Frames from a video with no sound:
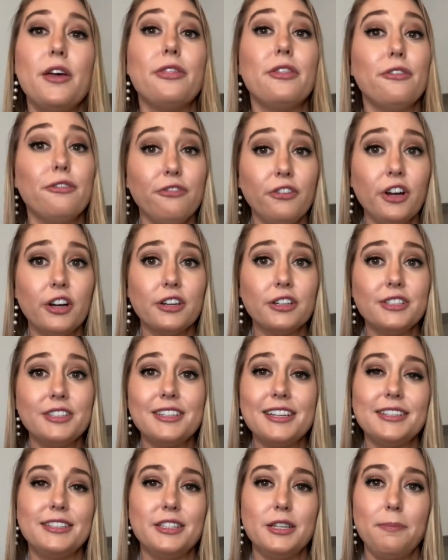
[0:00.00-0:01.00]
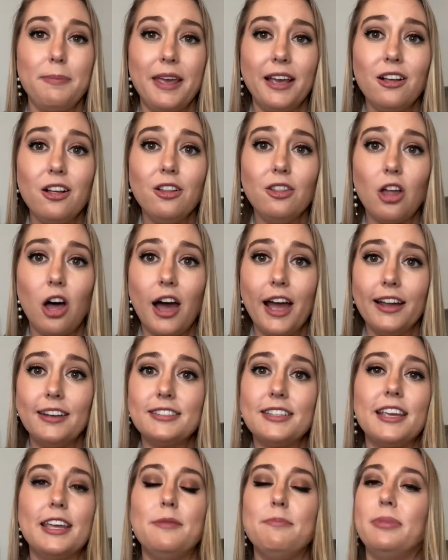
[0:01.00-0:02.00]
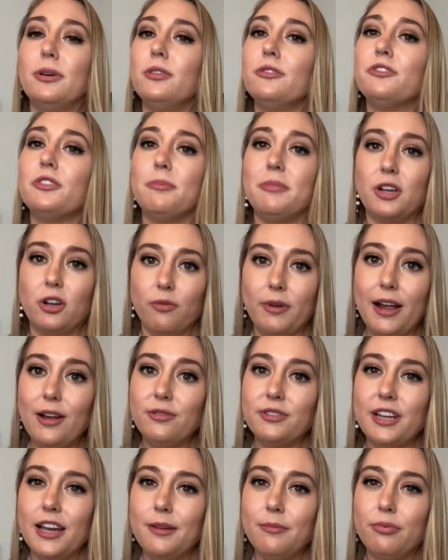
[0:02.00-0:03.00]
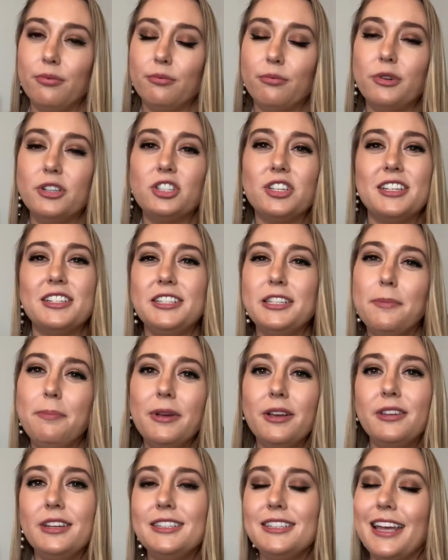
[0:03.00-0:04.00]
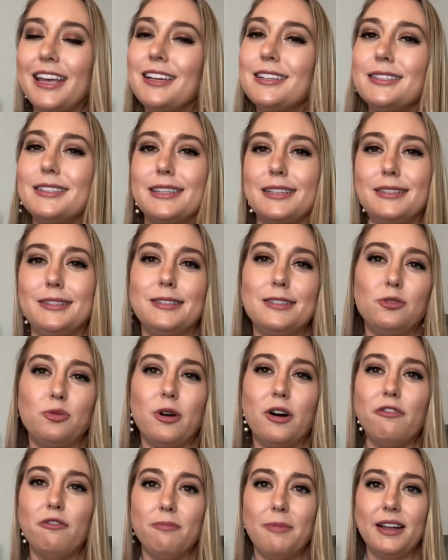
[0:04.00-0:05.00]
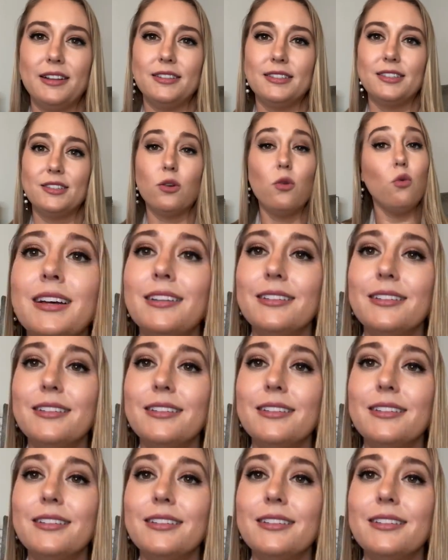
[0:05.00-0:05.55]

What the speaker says: The first is to pick a lot and build from the ground up, which can typically take 6 to 12 months.